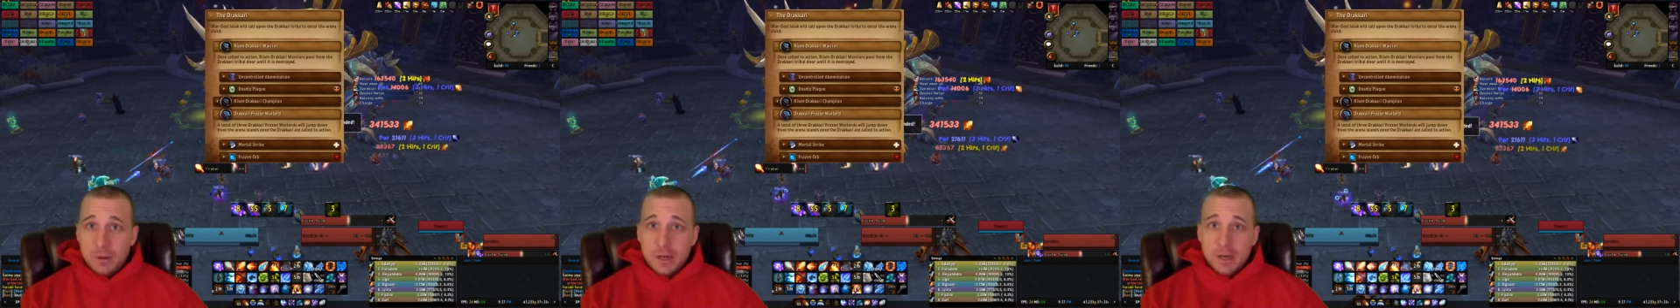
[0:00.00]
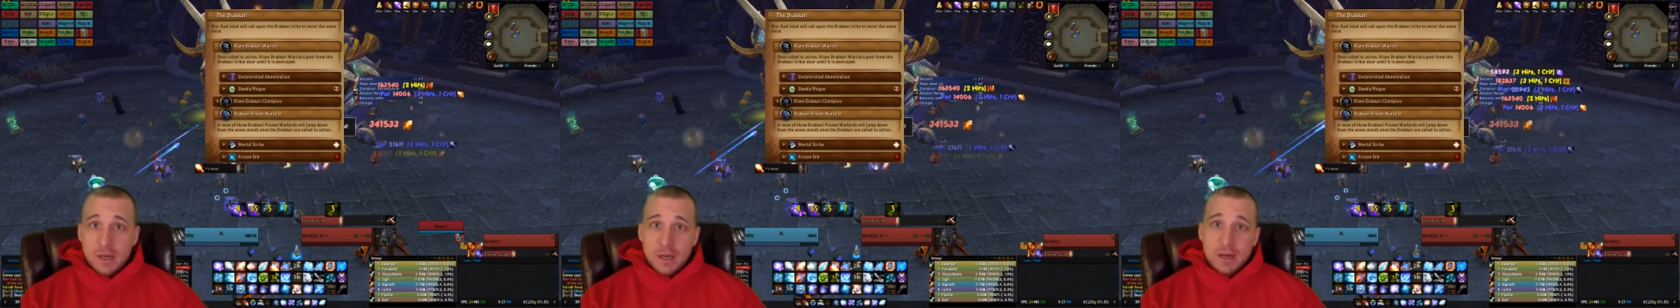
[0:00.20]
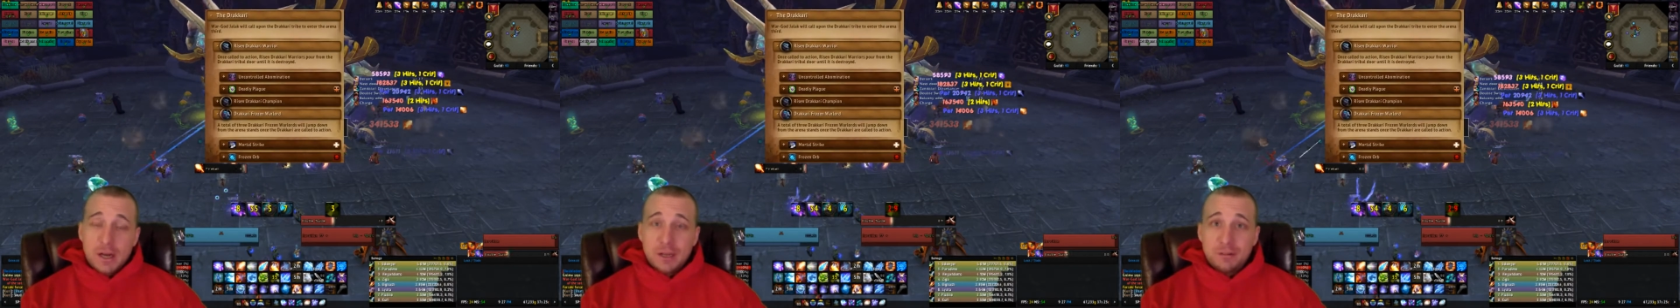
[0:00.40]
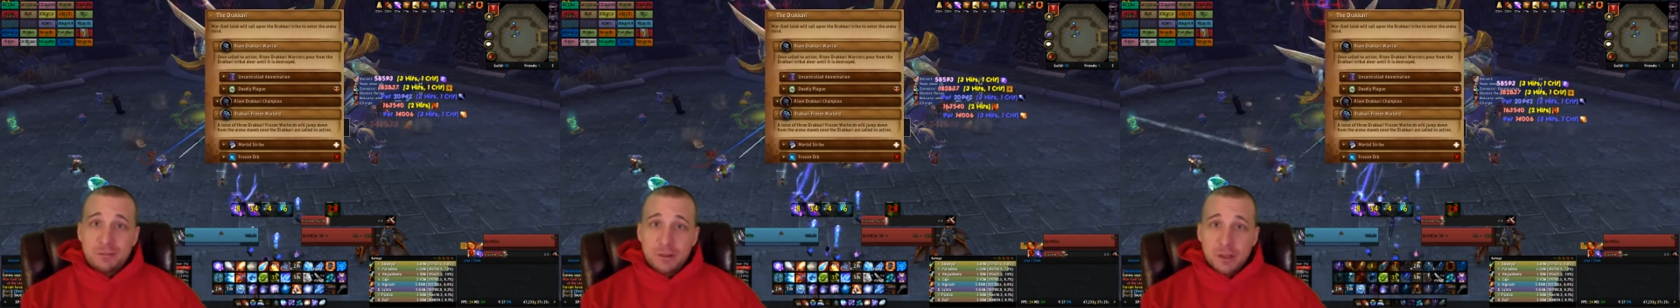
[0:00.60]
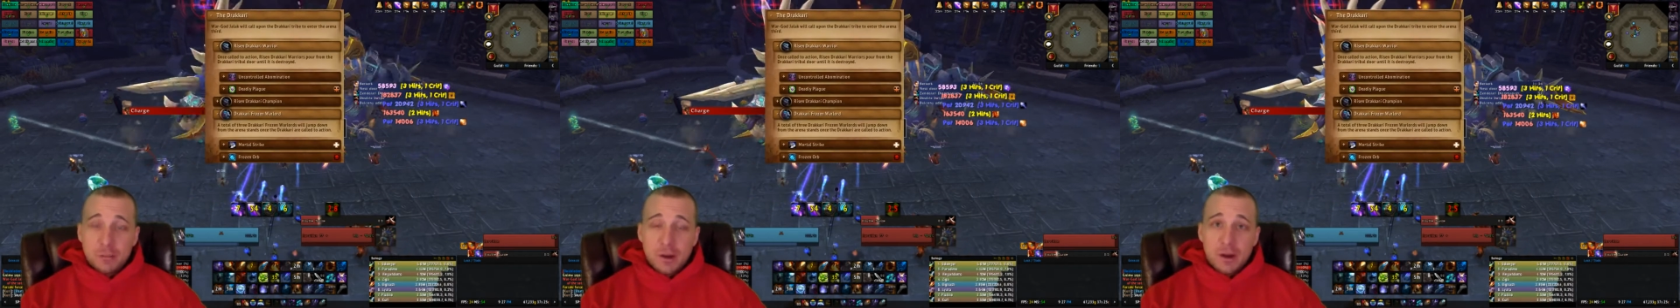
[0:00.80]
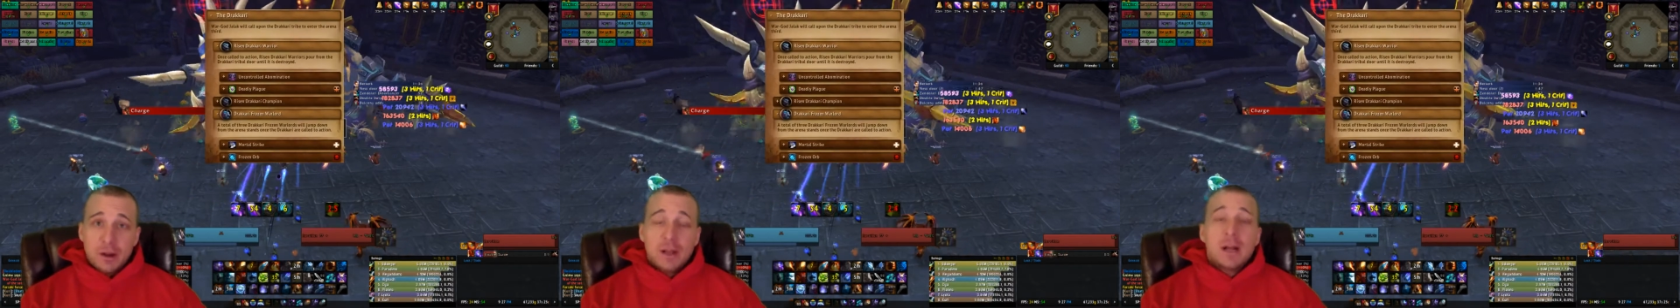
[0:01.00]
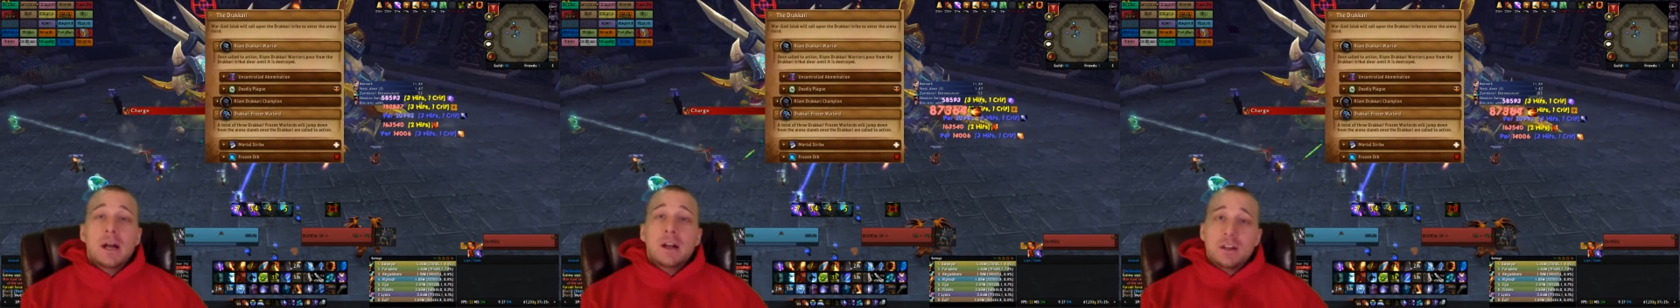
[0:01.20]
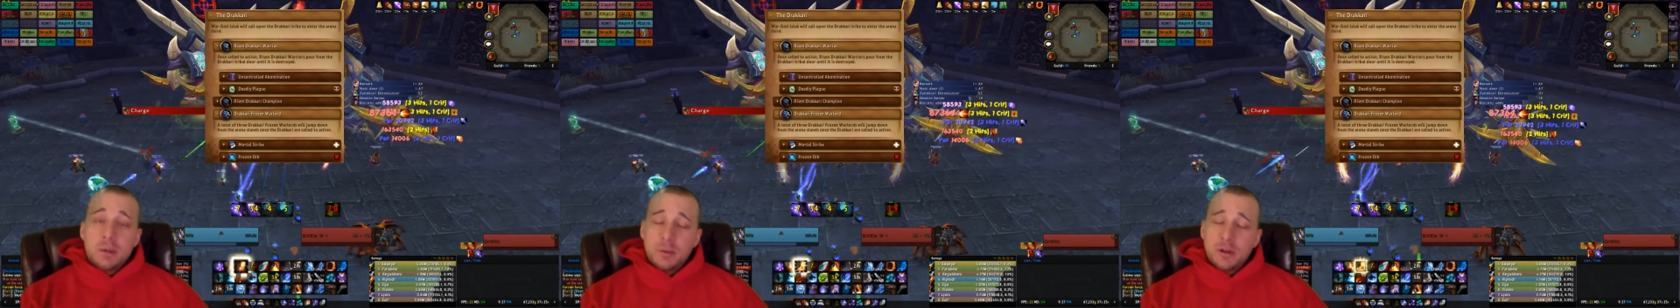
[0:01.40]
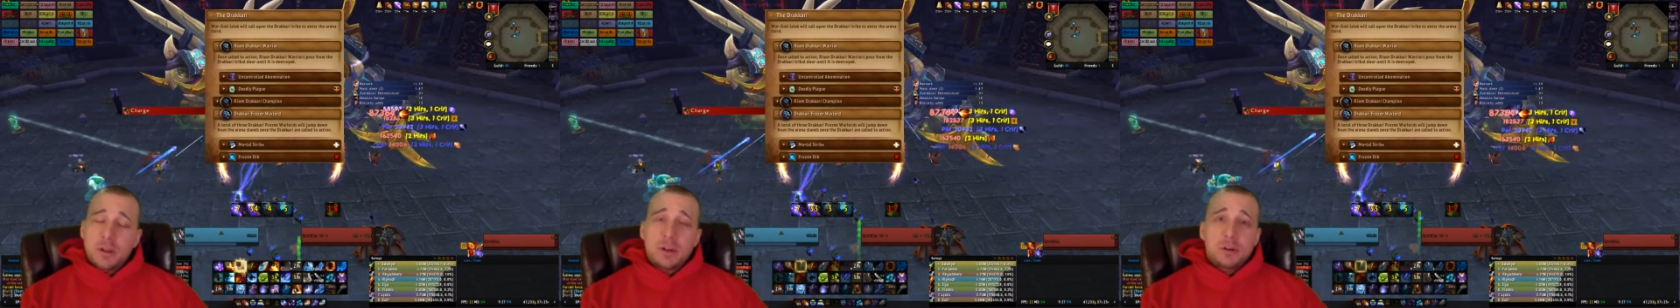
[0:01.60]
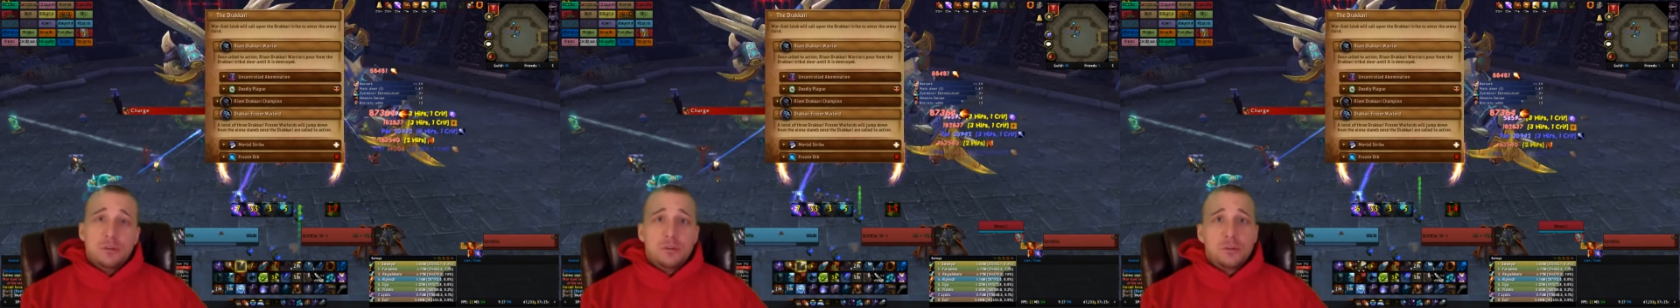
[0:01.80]
depending on how you feel about it.
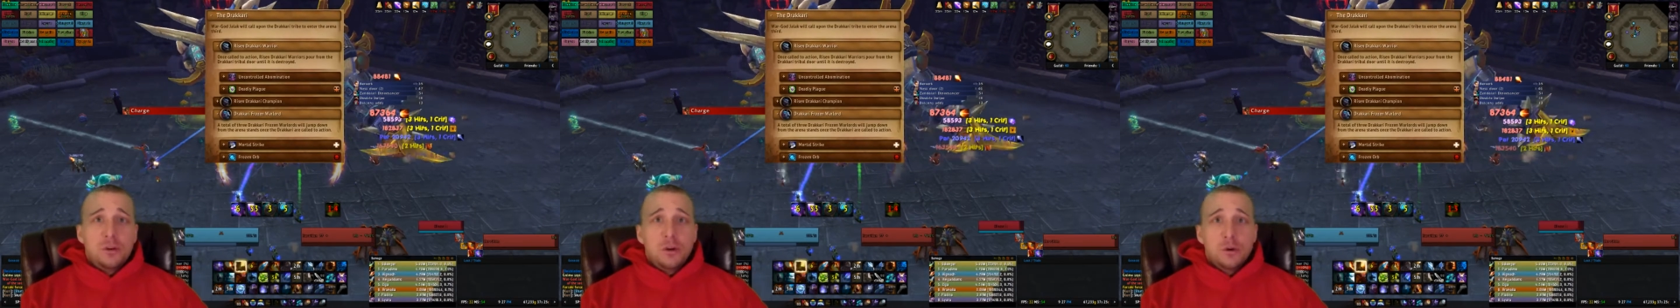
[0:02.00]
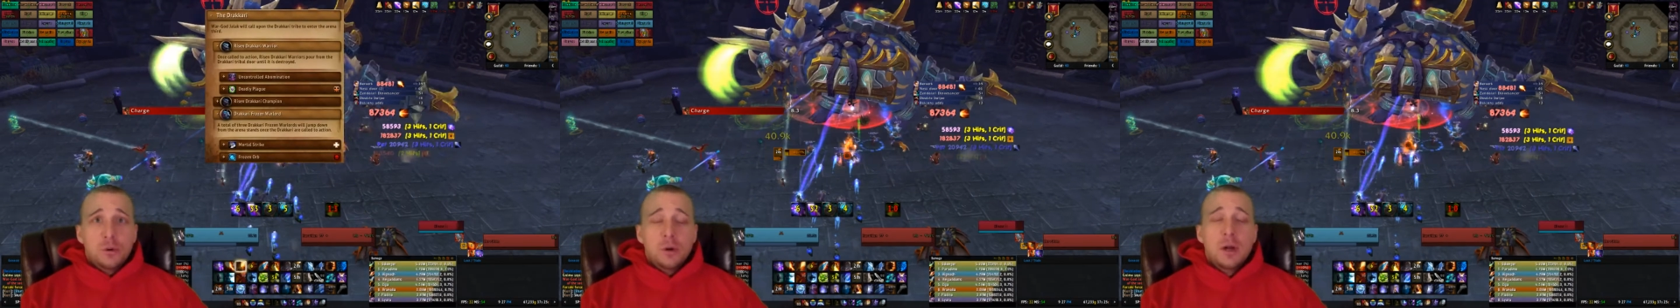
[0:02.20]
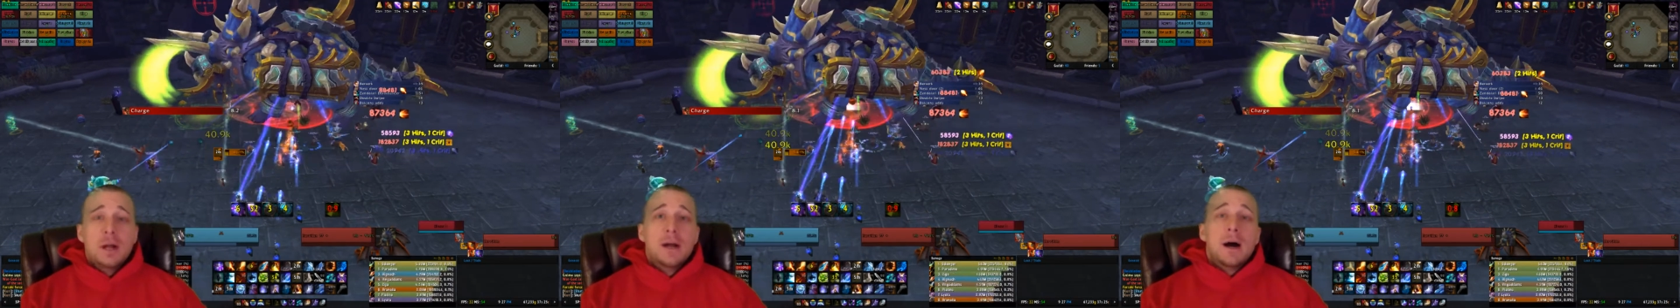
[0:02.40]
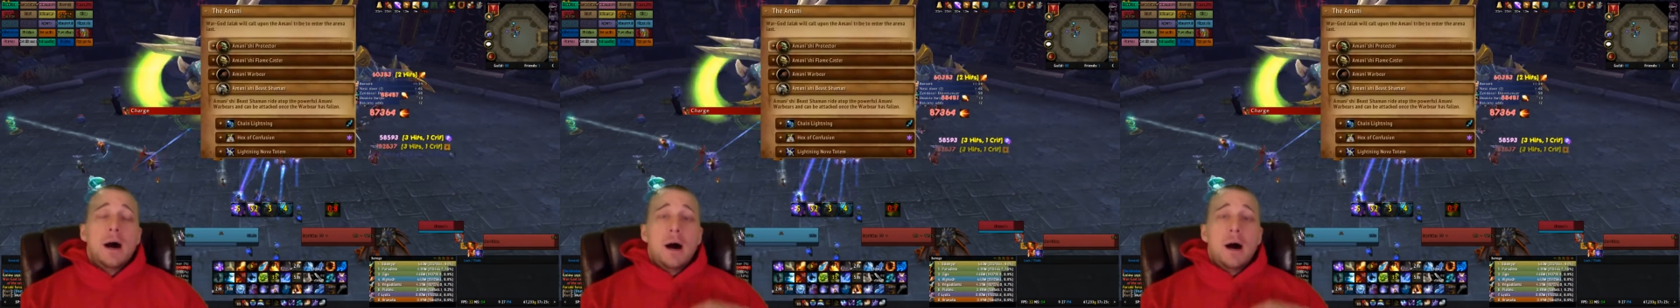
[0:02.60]
Typically, use 2.